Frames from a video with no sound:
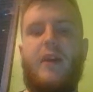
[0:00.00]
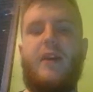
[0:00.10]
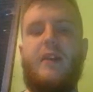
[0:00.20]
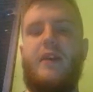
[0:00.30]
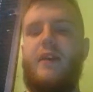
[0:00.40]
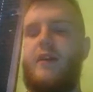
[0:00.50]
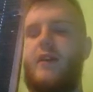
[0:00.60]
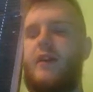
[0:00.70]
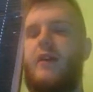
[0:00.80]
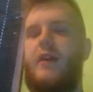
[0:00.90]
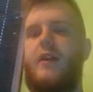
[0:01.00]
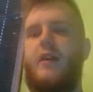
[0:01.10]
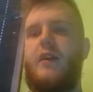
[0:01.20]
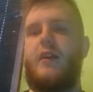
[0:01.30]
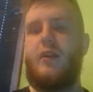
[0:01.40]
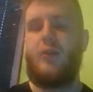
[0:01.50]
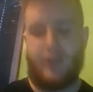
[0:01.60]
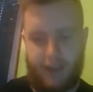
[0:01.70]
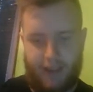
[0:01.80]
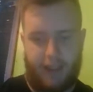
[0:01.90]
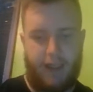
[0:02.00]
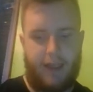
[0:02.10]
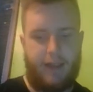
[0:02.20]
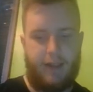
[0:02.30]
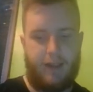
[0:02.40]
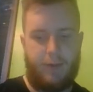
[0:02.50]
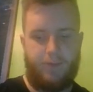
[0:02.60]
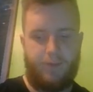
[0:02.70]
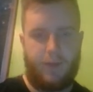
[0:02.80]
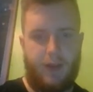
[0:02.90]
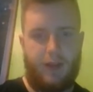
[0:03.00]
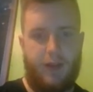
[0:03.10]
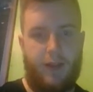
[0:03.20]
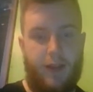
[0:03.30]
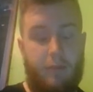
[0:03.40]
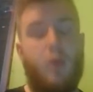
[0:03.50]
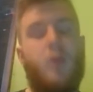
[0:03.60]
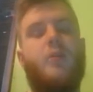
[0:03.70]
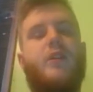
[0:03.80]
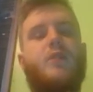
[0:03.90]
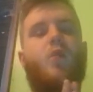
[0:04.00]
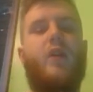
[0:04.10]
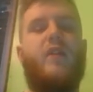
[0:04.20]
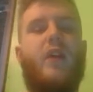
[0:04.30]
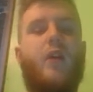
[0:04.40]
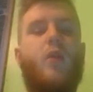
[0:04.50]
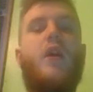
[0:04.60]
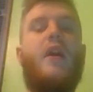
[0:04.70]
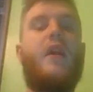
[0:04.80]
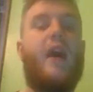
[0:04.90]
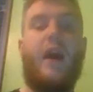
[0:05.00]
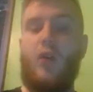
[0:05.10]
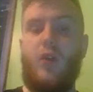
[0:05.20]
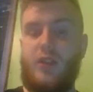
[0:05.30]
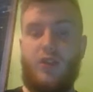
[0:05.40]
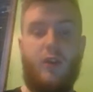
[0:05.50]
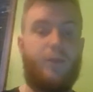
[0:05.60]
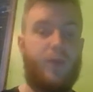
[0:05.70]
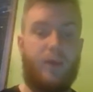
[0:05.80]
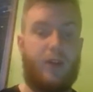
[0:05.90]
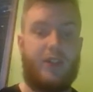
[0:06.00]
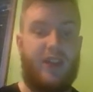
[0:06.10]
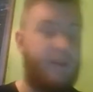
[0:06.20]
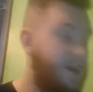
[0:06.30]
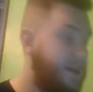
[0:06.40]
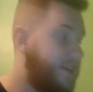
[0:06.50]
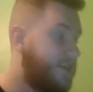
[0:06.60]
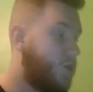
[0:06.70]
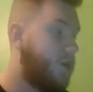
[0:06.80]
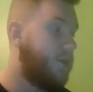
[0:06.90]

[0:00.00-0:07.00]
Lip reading: Gallade was a silly idea. That Pokemon is Weavile. I know it's not, I'm not going to say I made this core up, this